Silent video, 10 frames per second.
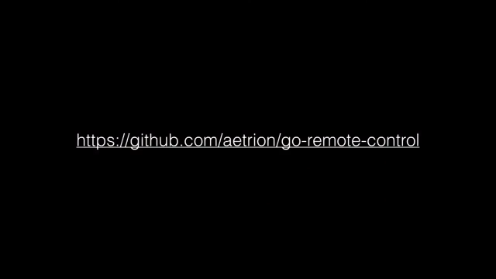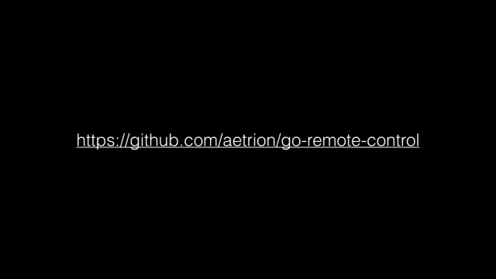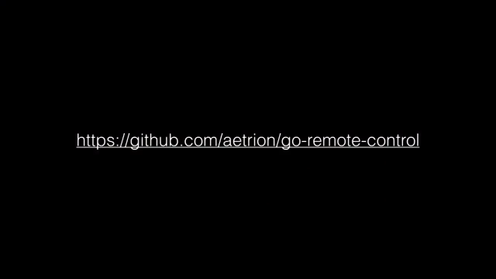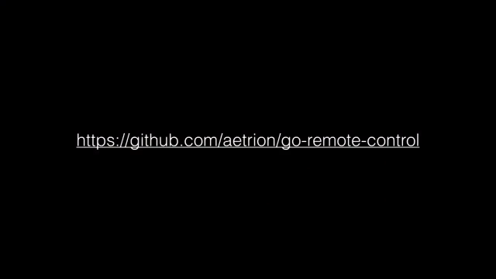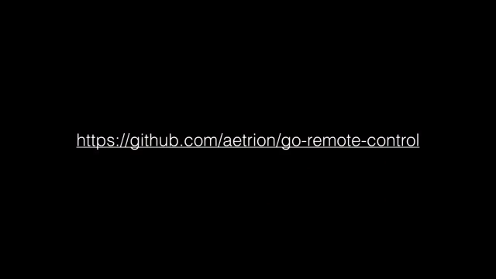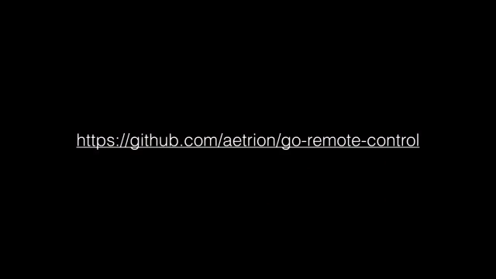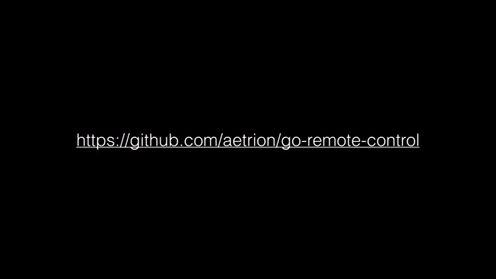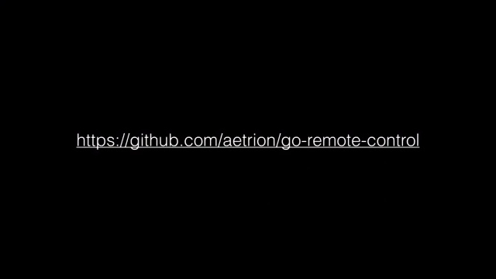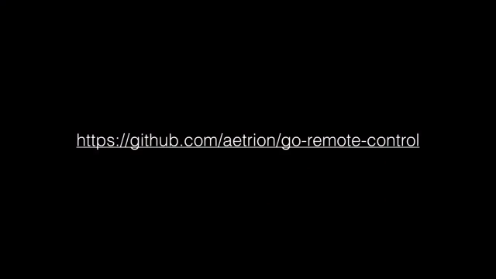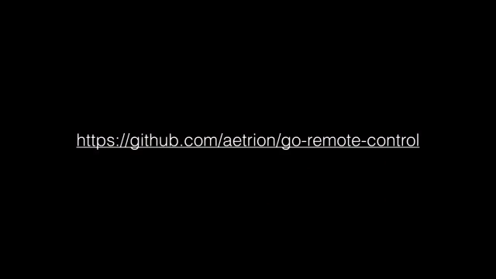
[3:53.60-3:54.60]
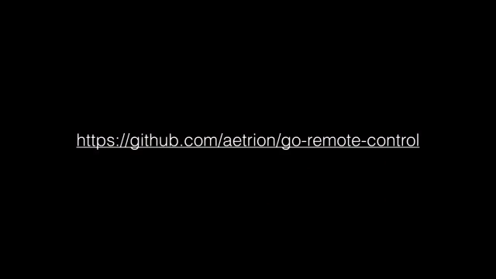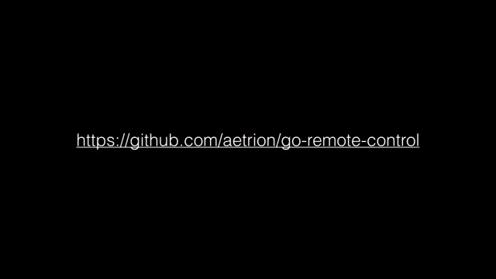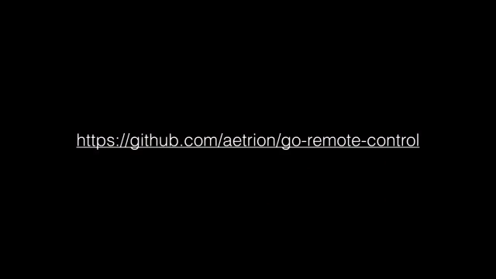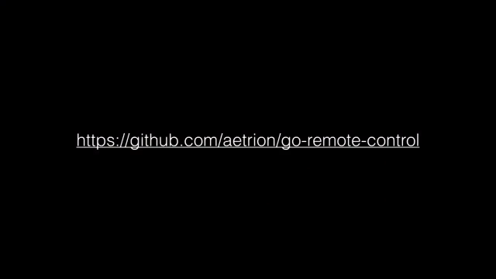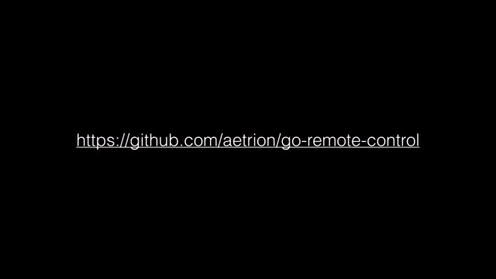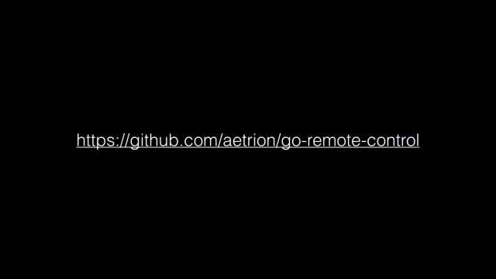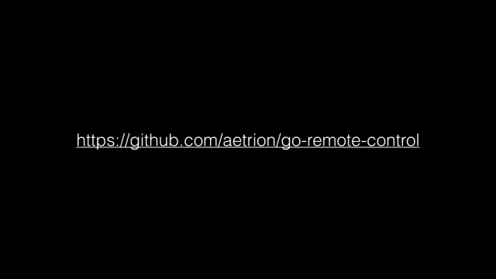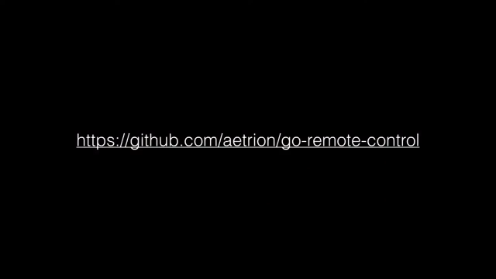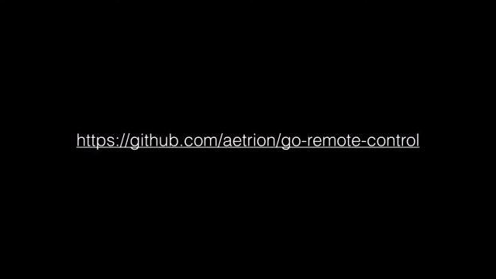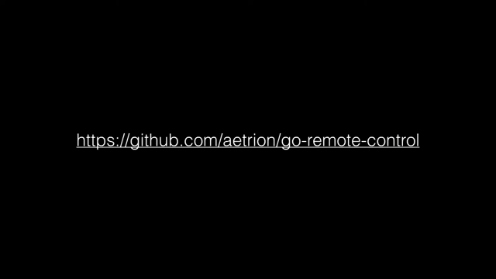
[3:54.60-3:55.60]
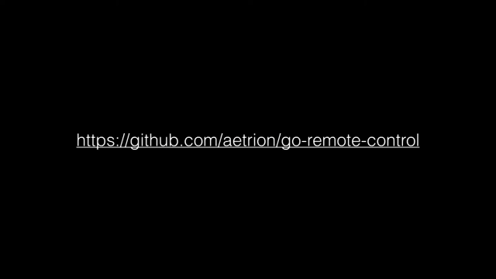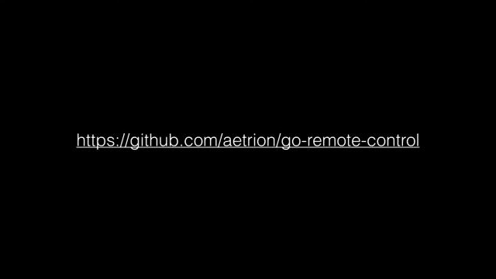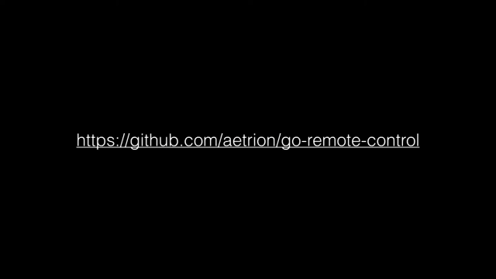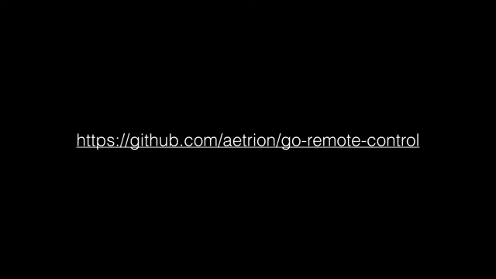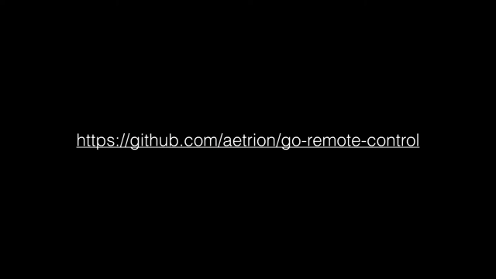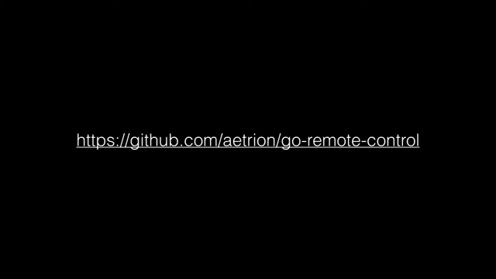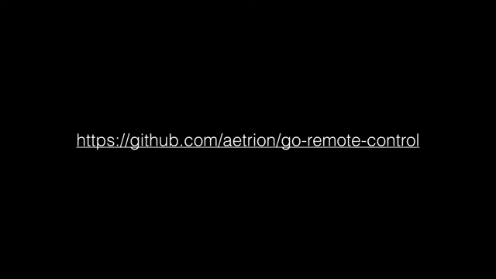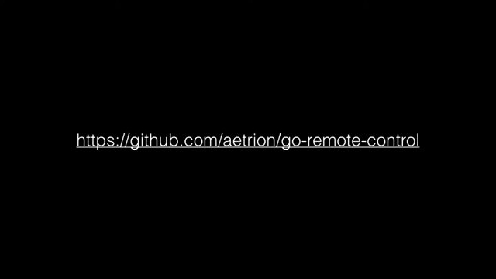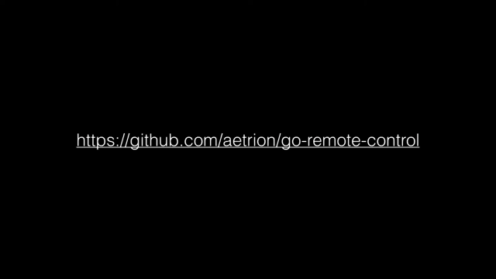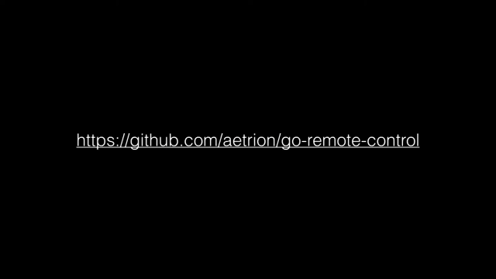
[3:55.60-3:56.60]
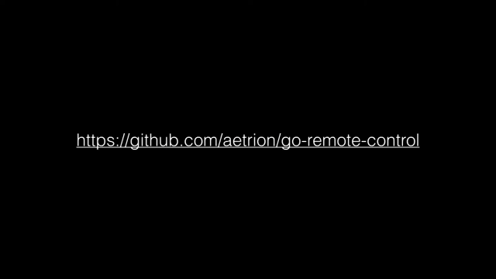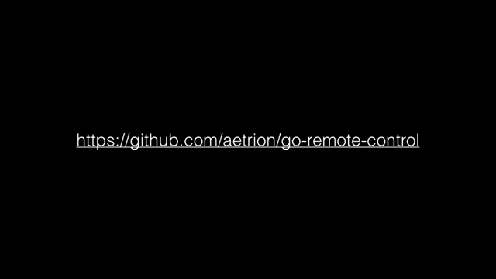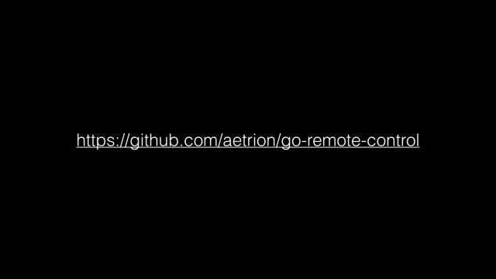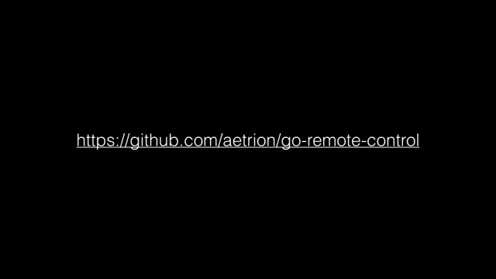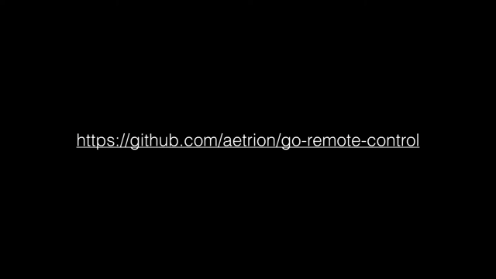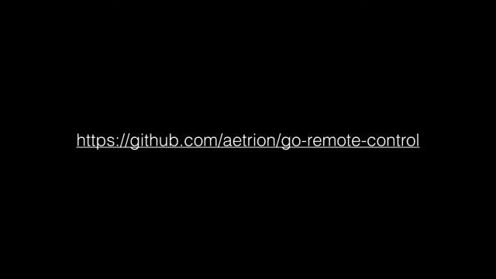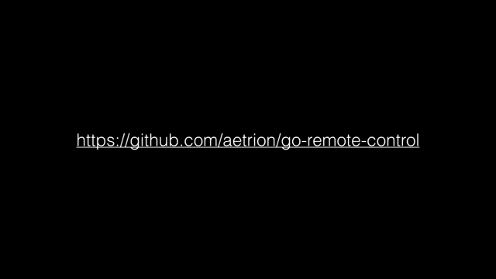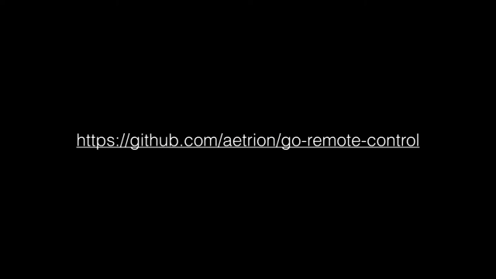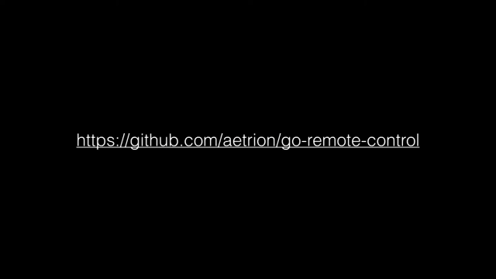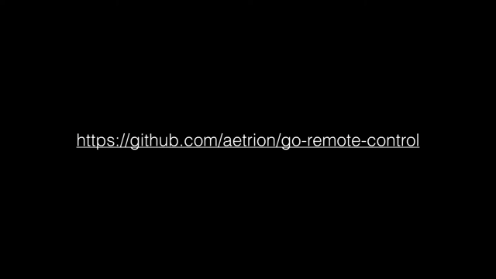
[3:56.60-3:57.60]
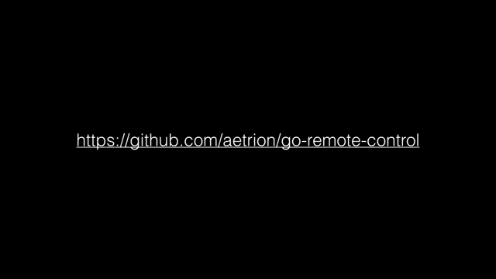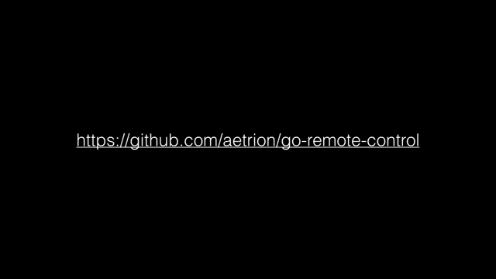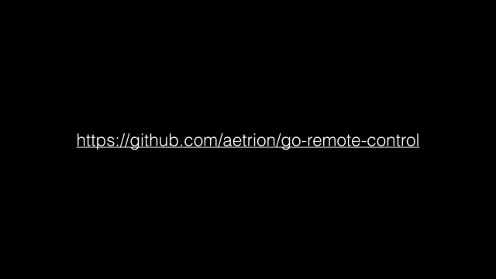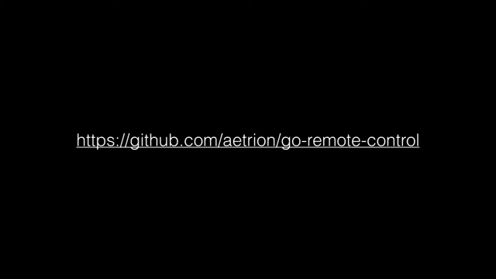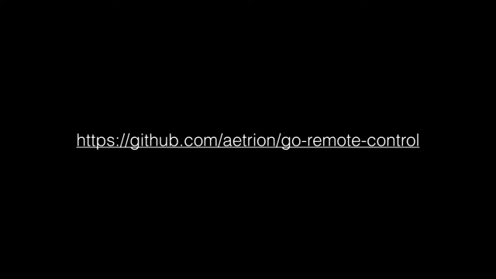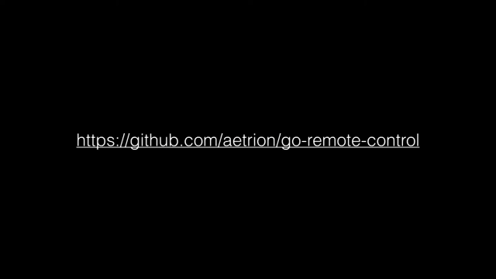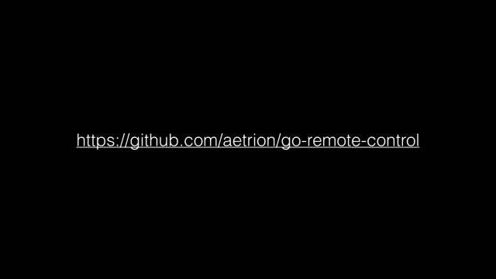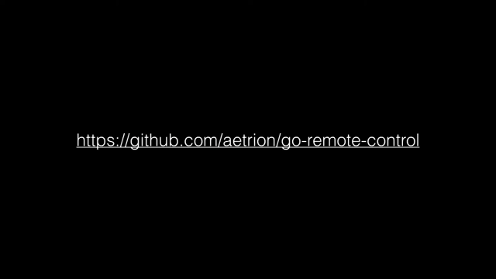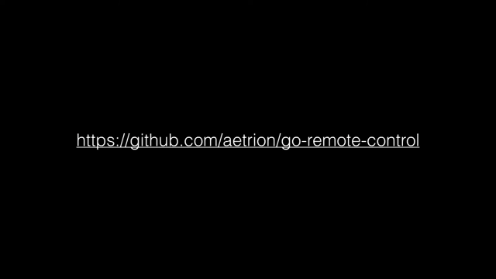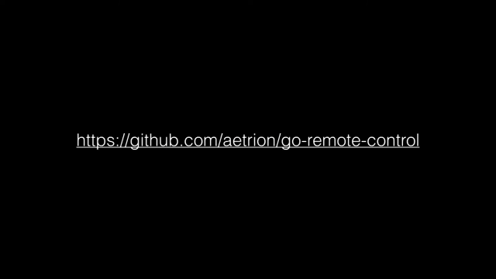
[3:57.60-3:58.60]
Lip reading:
Nobody's mouth can be seen.